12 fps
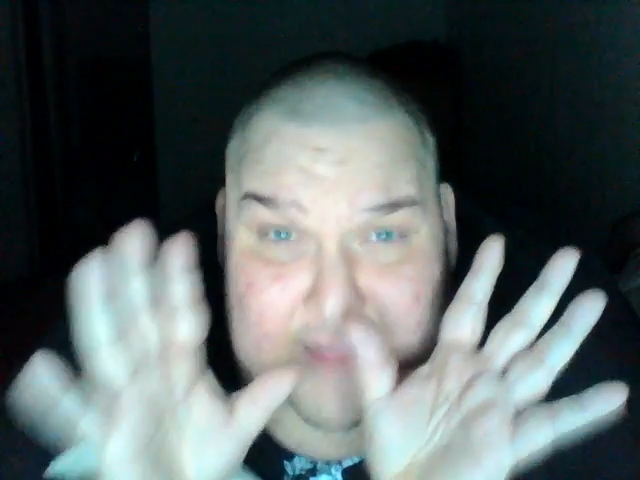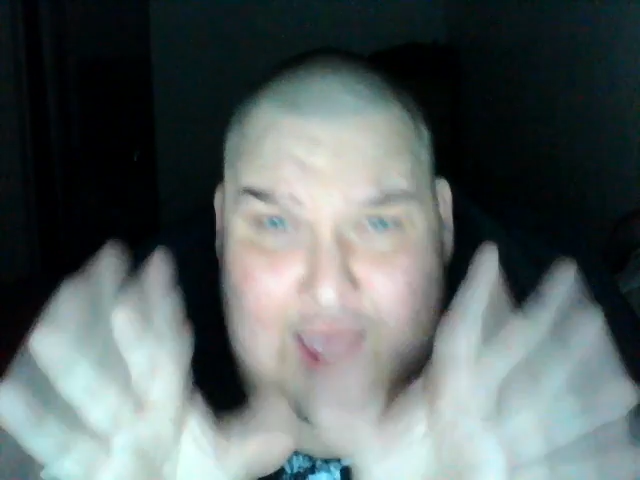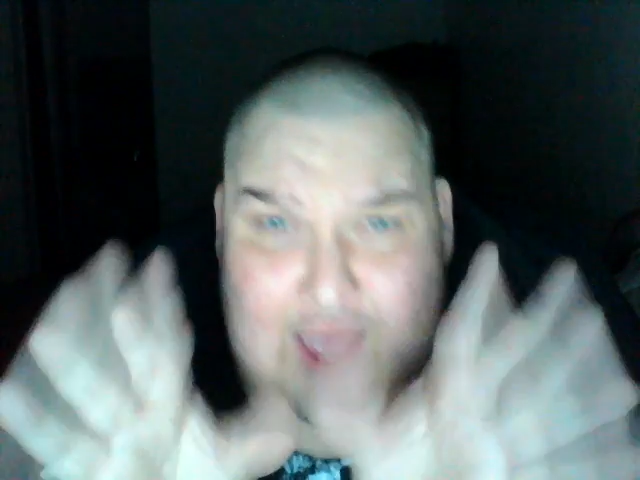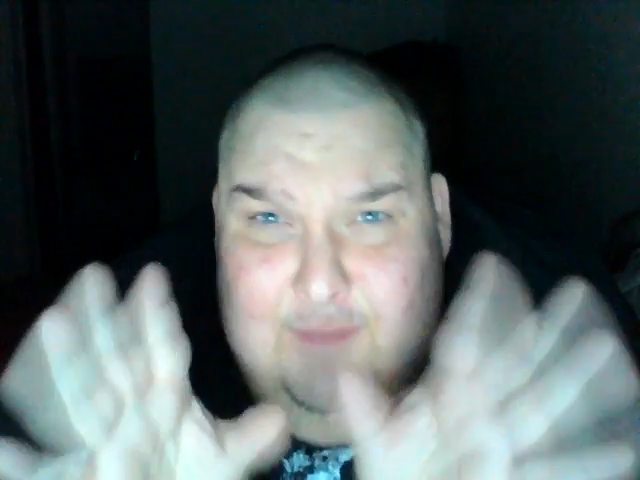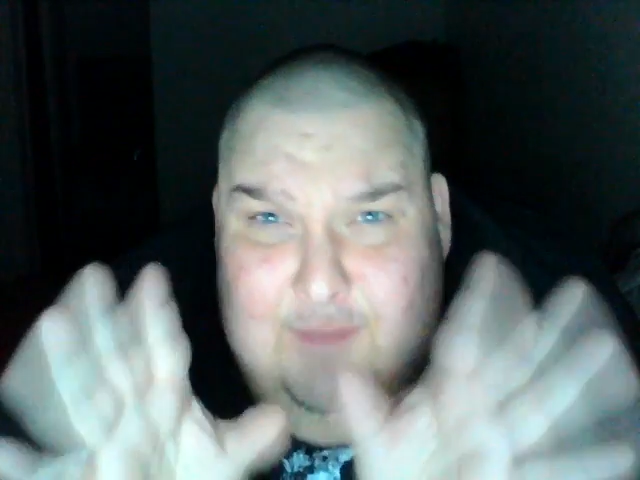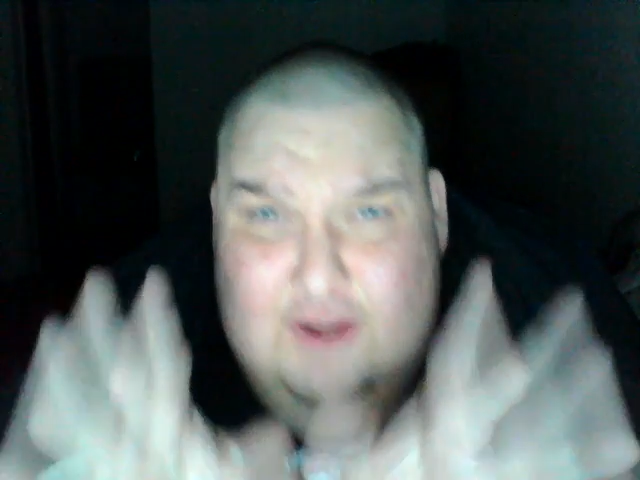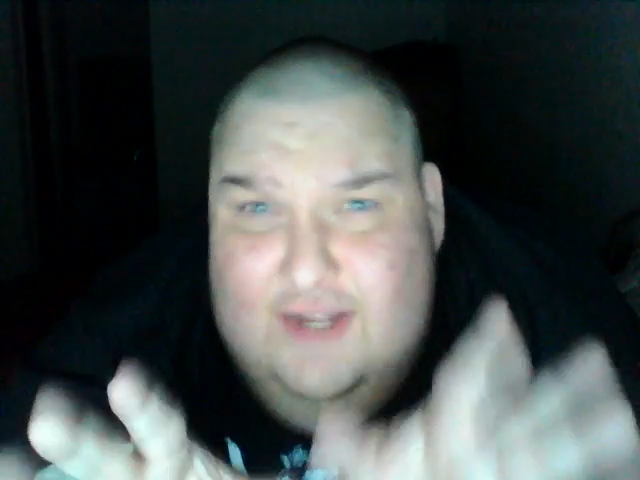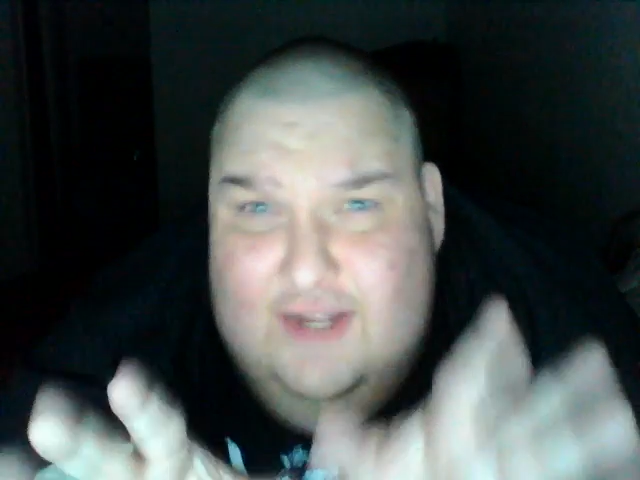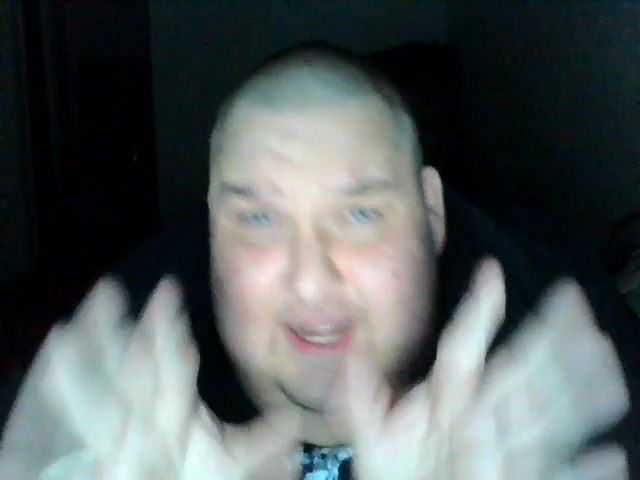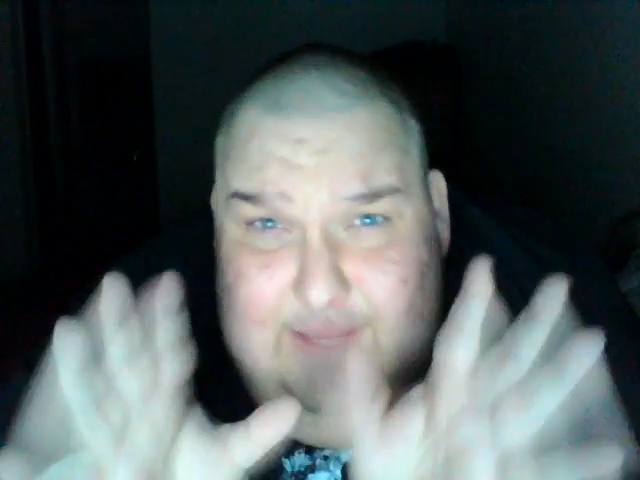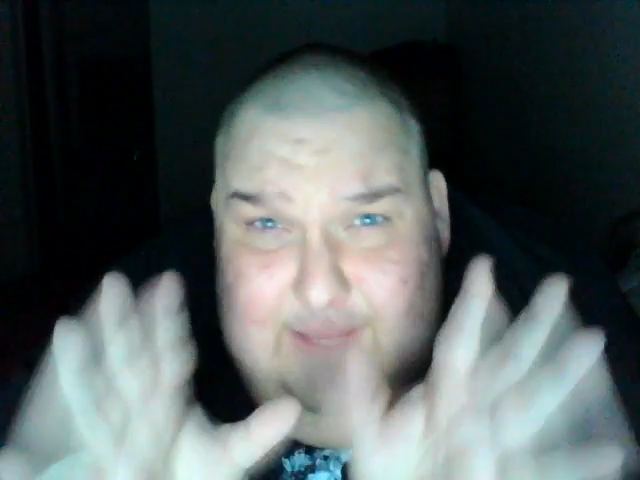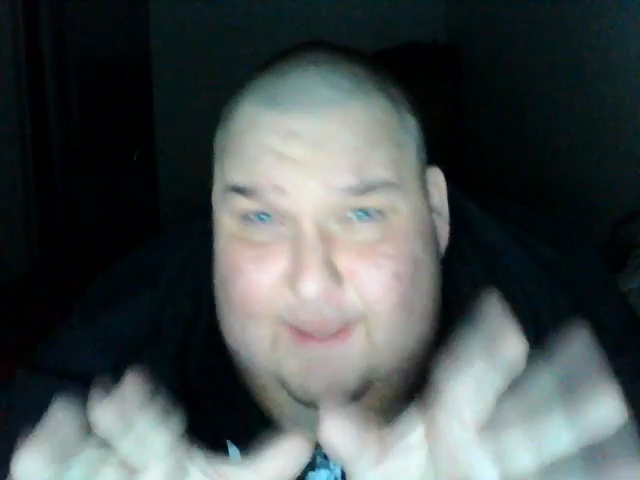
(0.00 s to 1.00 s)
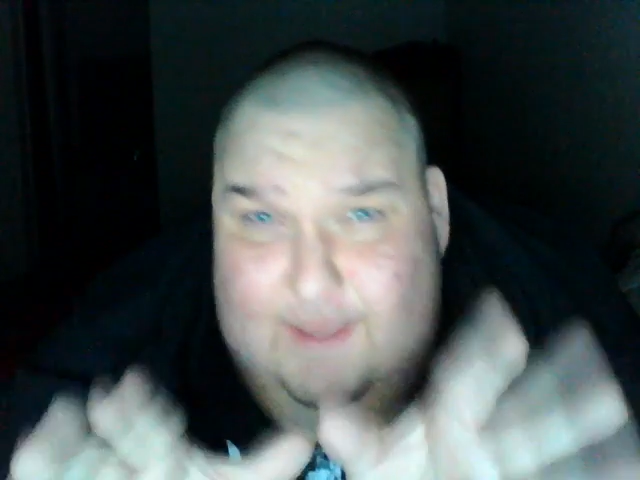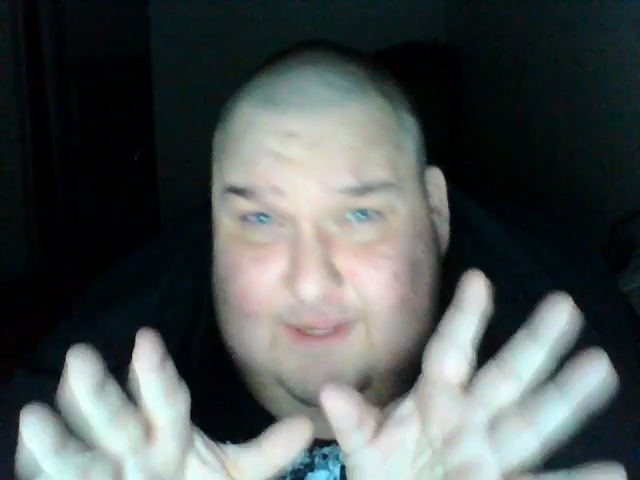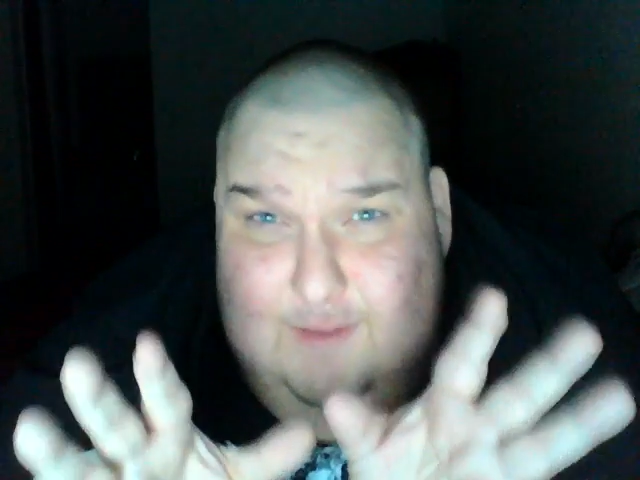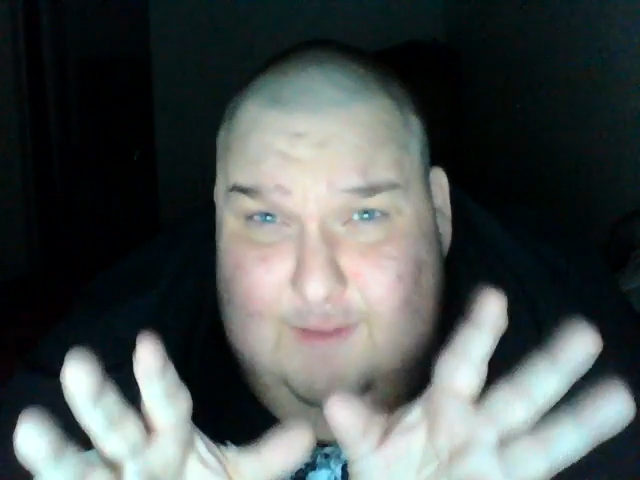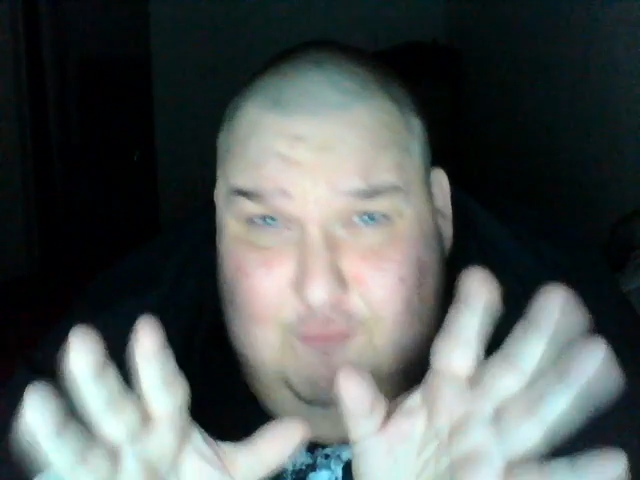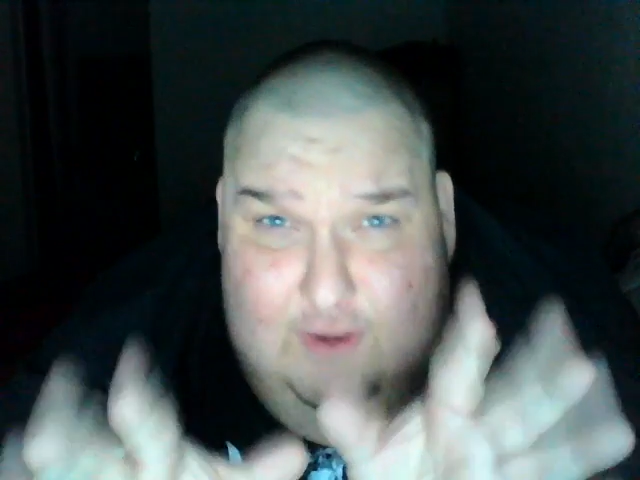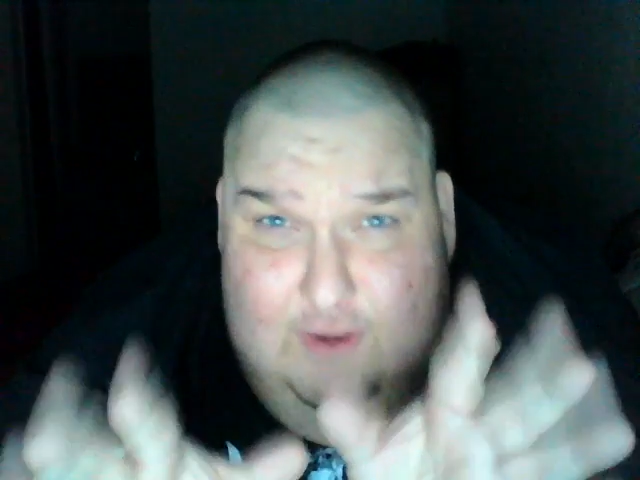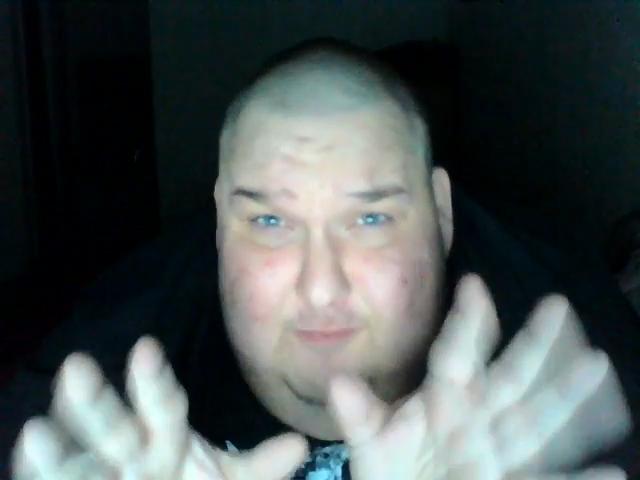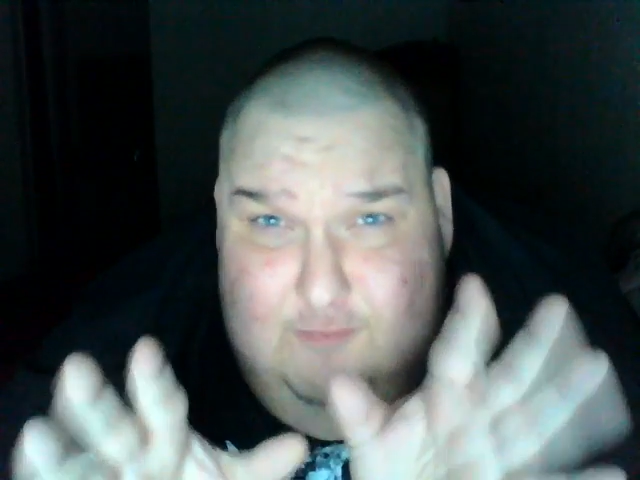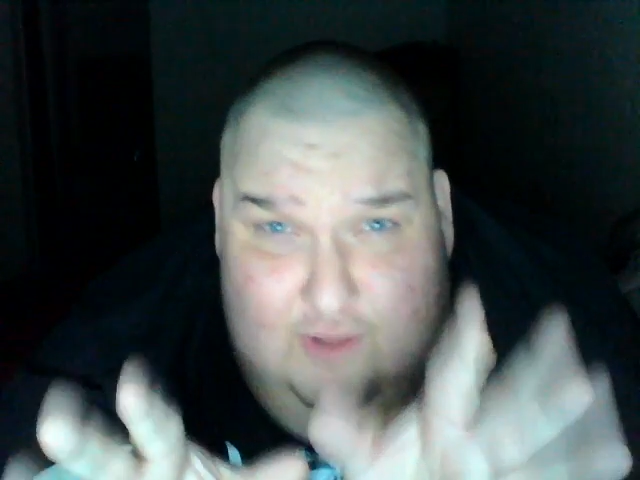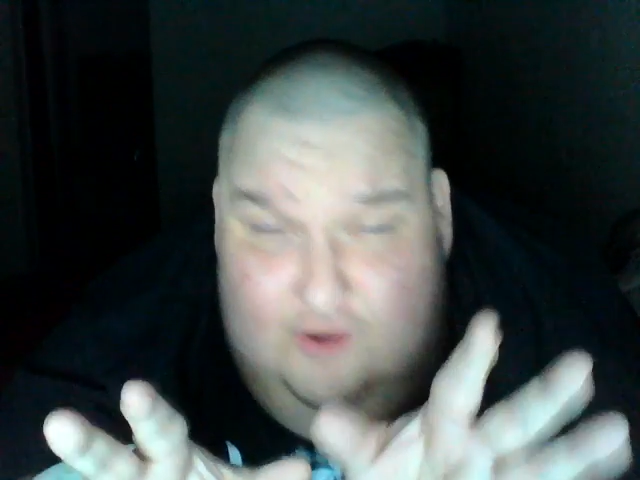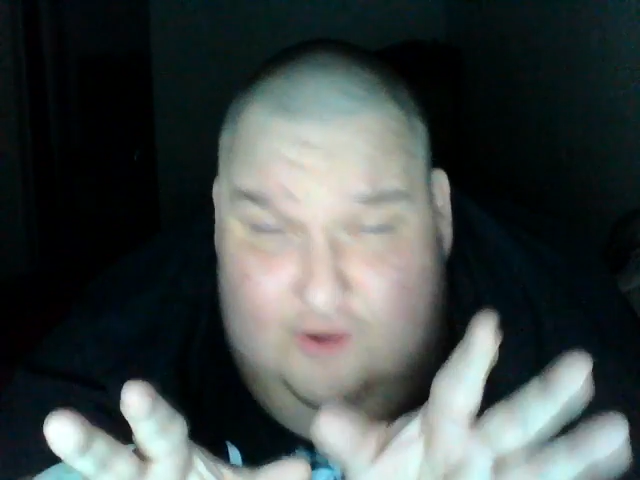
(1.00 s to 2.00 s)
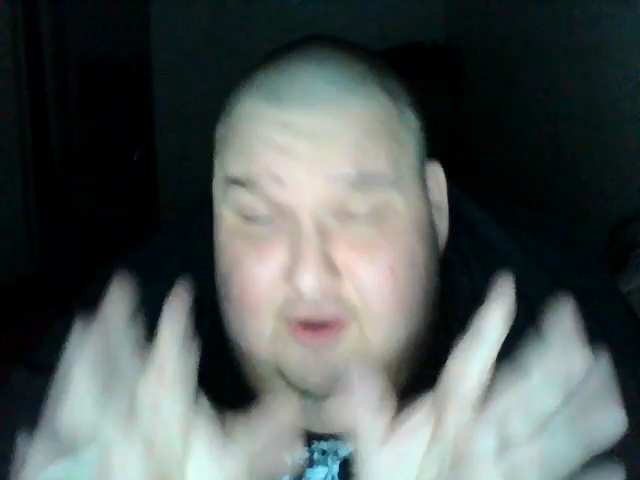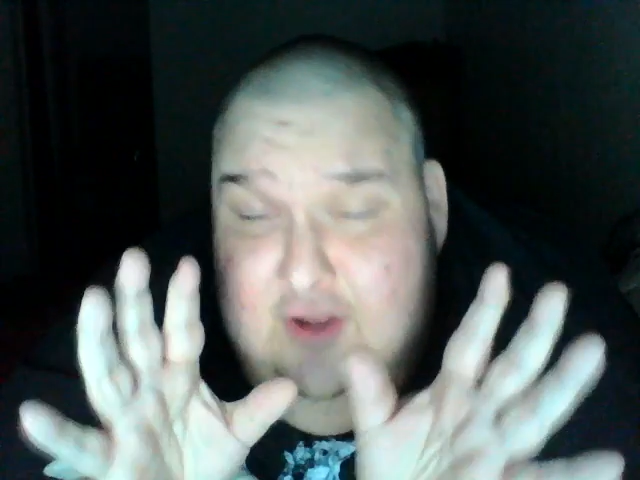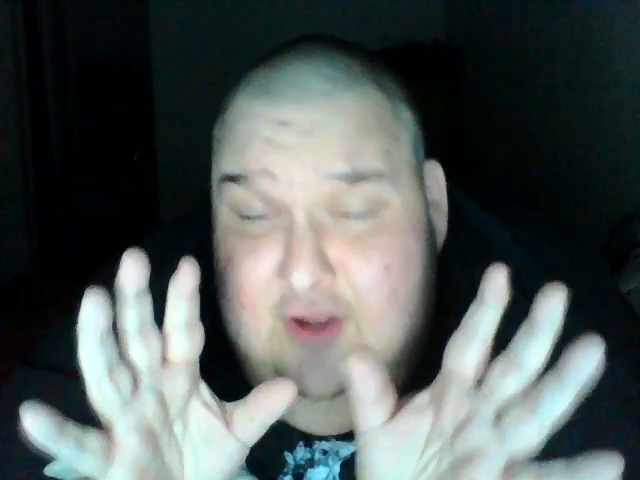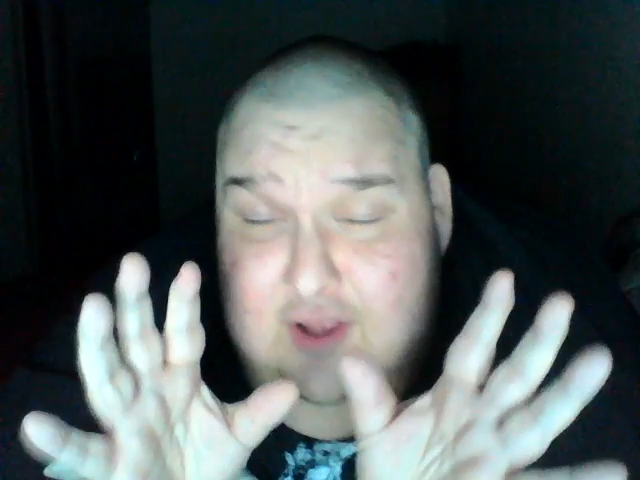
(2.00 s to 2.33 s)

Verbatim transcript: I'm here today to get back to my bread and butter.